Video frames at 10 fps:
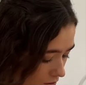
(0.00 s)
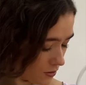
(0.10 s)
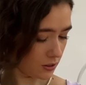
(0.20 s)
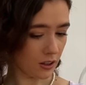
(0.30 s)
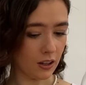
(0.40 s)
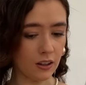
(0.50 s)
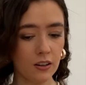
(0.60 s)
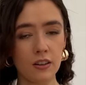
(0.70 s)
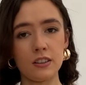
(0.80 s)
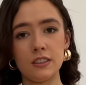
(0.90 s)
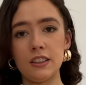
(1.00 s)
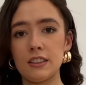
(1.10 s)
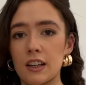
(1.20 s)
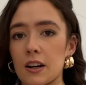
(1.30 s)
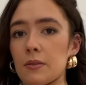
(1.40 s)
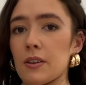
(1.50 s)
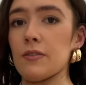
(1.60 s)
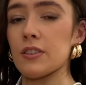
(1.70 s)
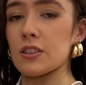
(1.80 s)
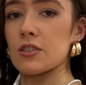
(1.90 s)
Also got detail
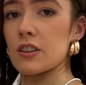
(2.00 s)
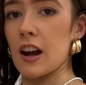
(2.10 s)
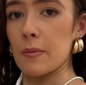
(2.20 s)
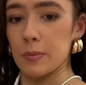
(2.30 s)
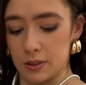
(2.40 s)
with the strap,